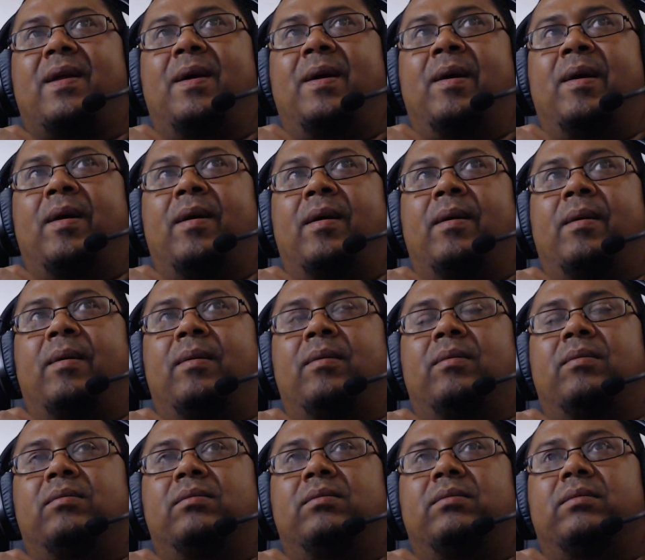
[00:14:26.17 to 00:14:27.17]
uh,
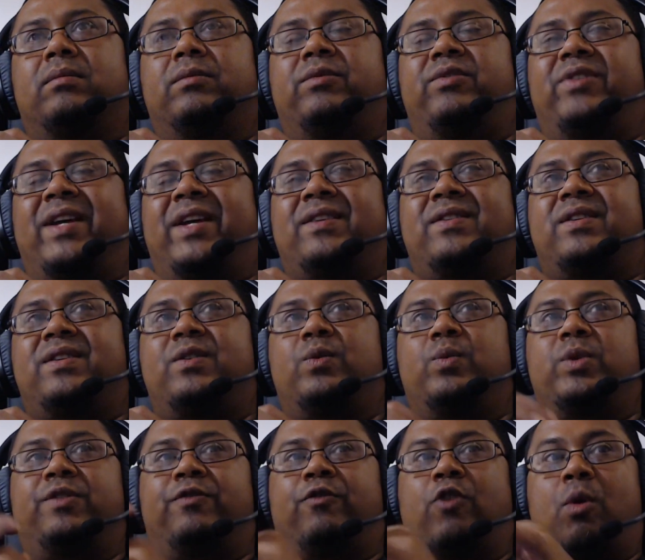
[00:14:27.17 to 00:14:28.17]
dresses
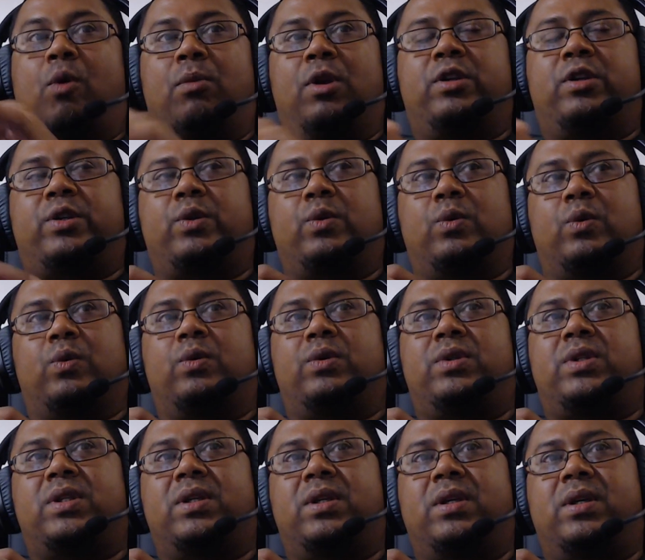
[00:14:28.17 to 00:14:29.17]
with formal
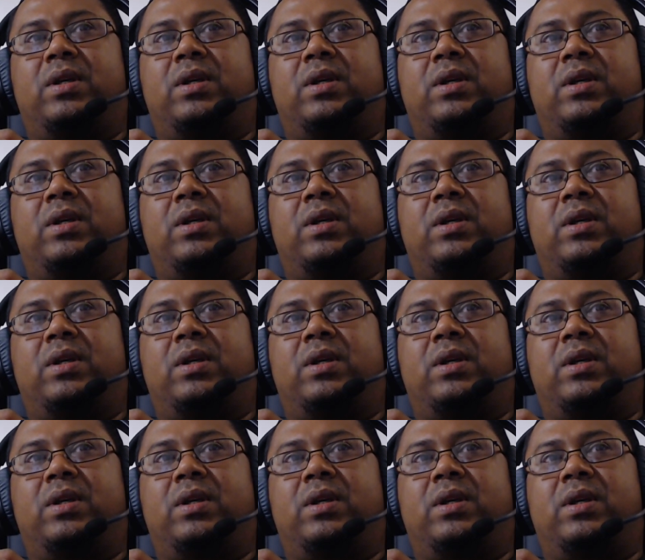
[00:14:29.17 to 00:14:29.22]
shoes.